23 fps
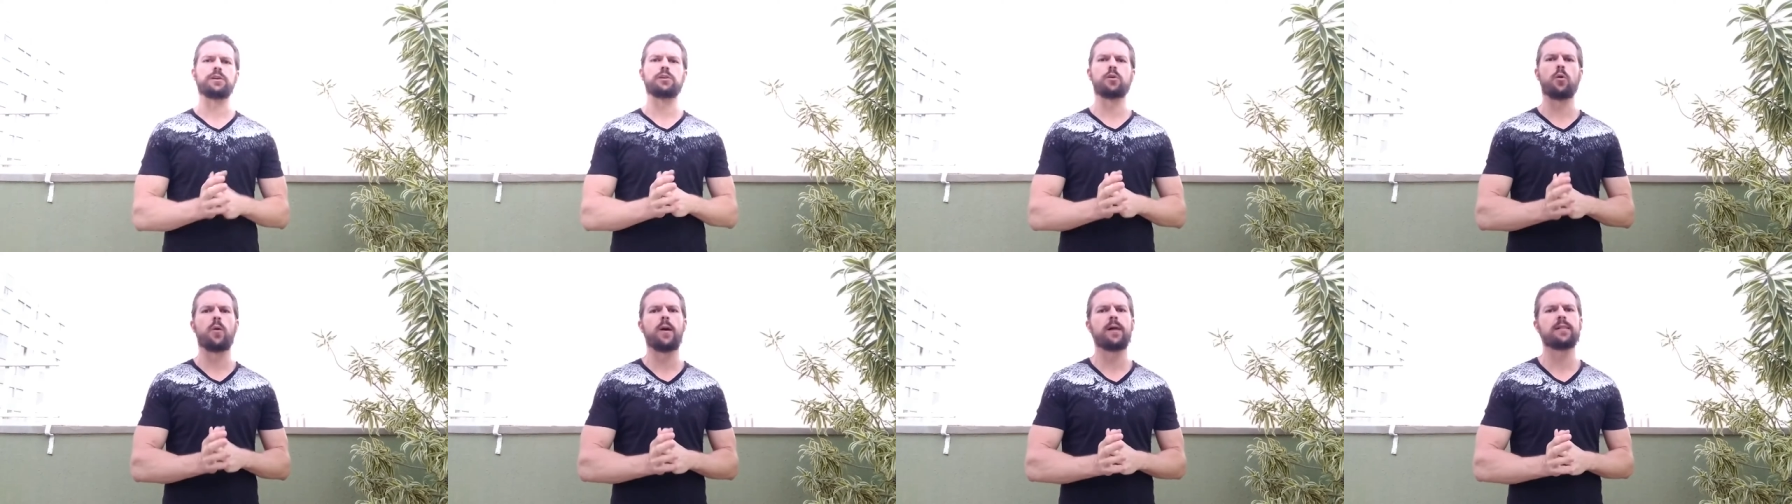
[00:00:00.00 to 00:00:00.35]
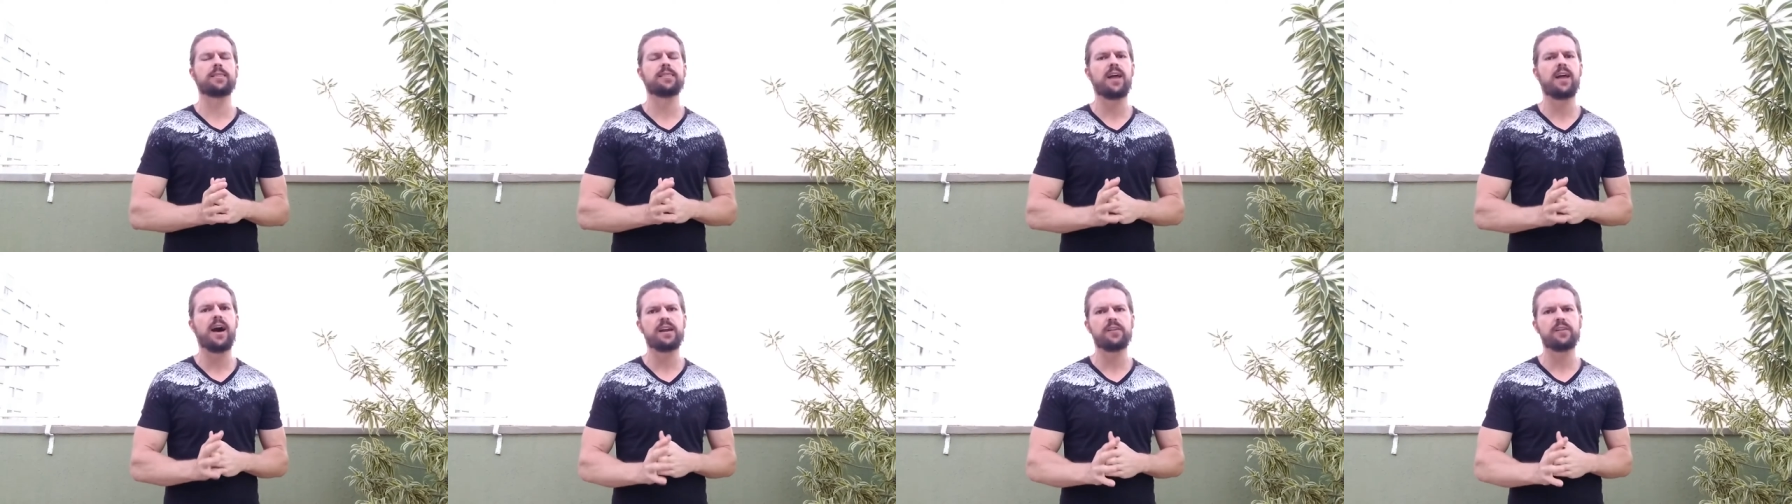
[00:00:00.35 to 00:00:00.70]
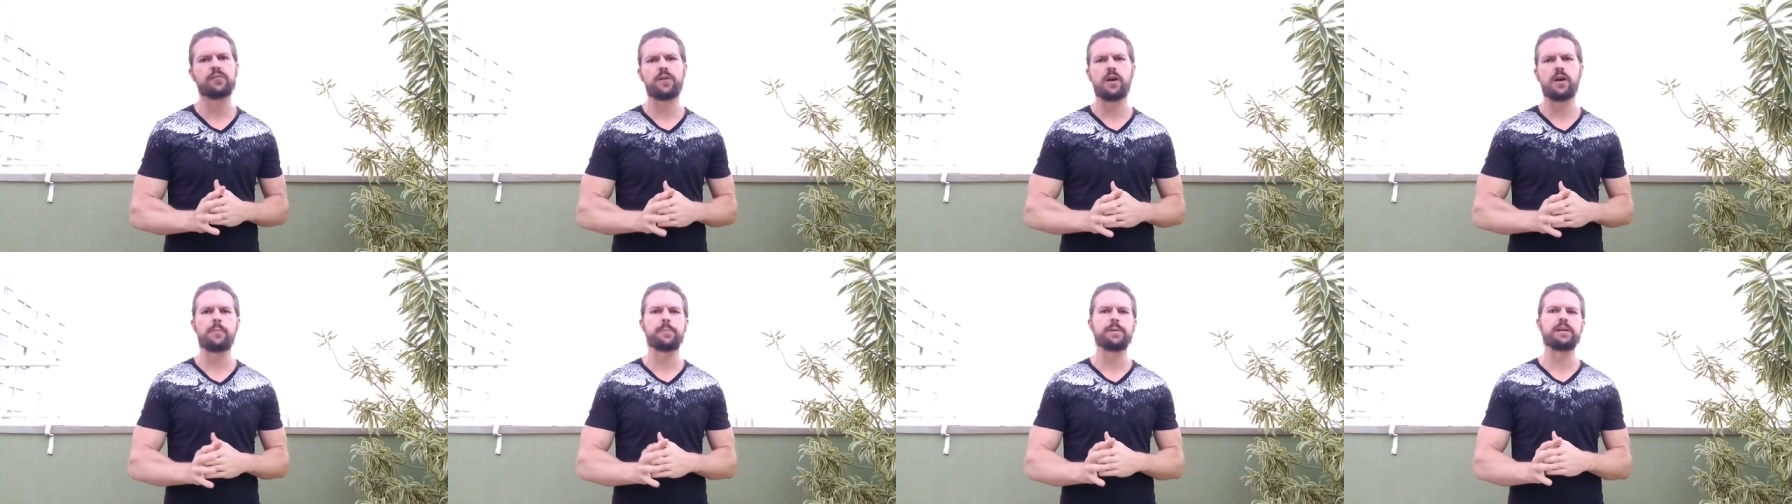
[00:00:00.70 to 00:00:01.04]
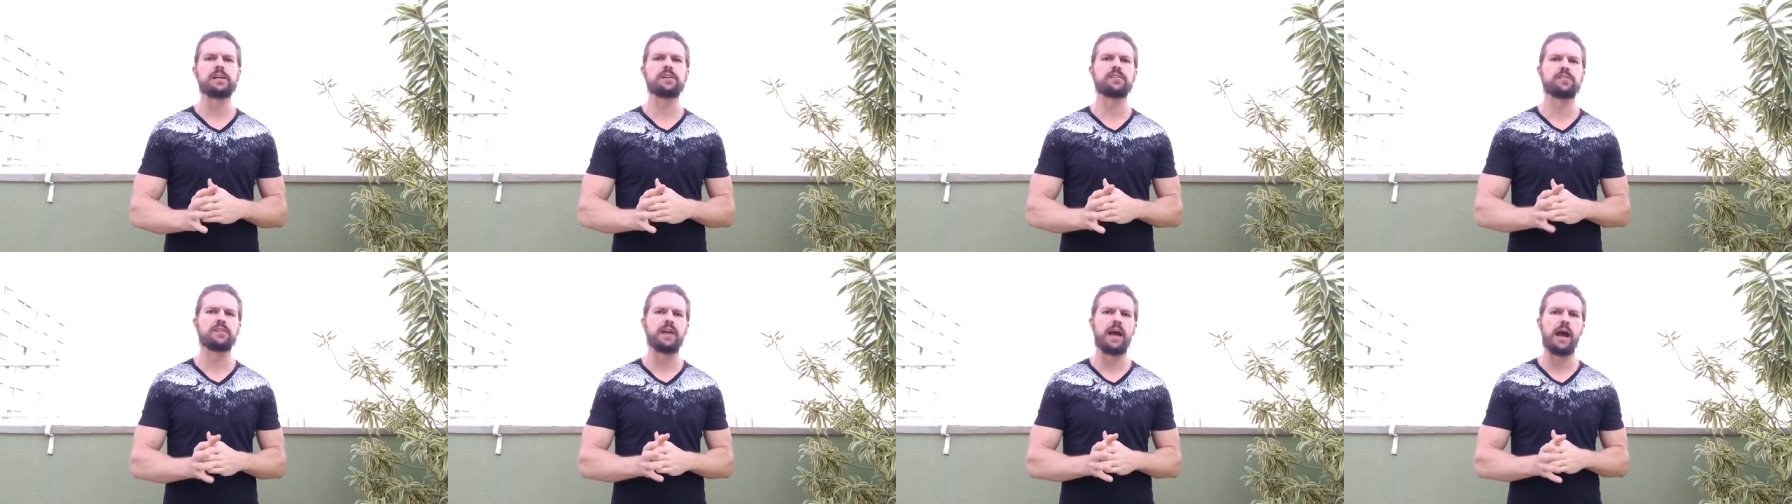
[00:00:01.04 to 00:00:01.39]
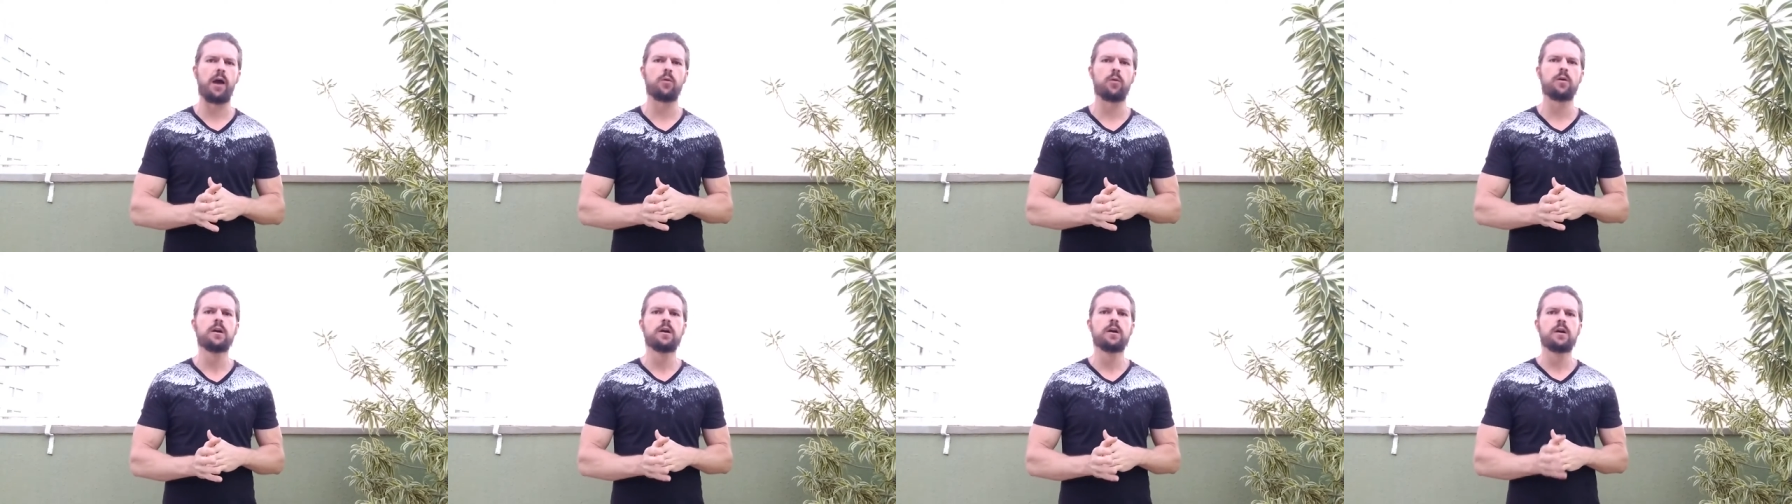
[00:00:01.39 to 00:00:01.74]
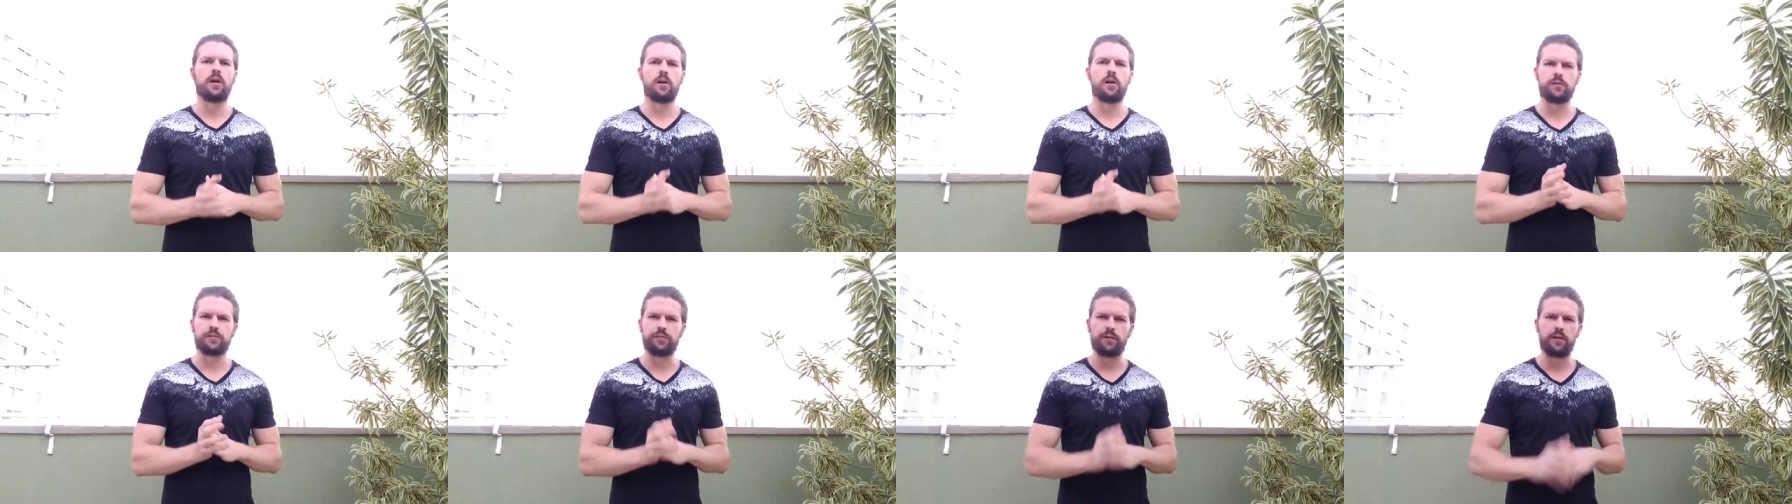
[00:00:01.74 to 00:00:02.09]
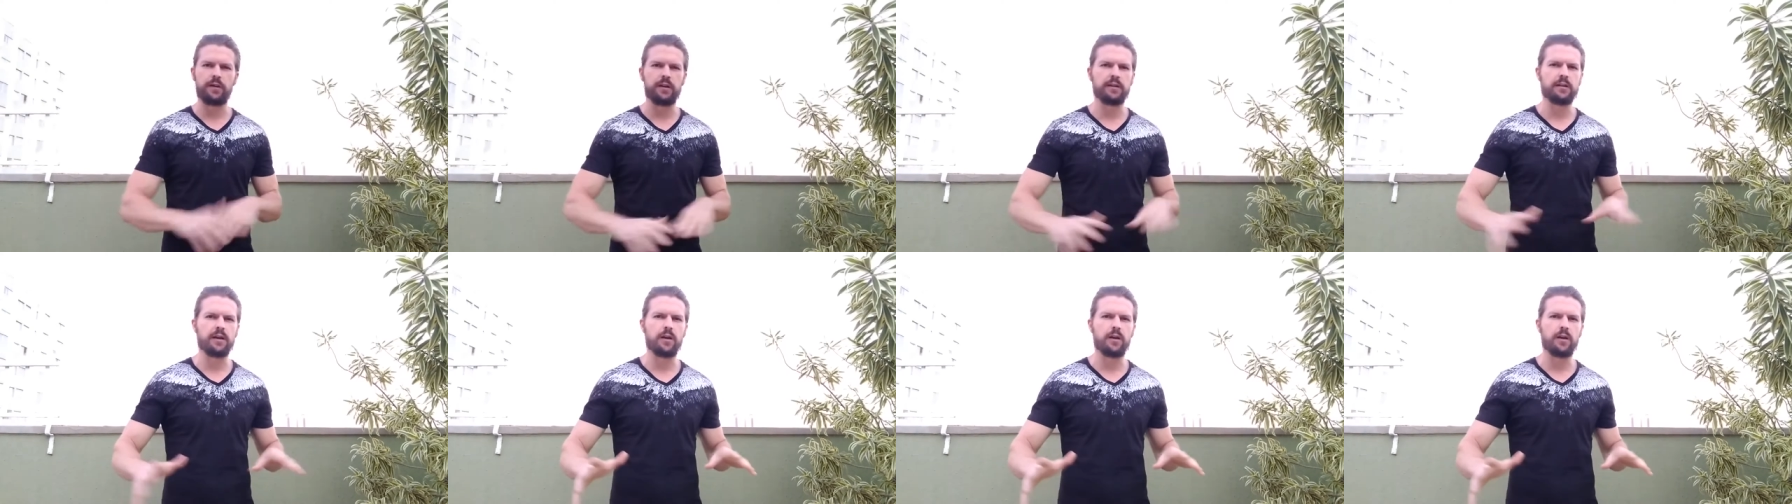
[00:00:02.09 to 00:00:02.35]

You know, a lot of companies now are shutting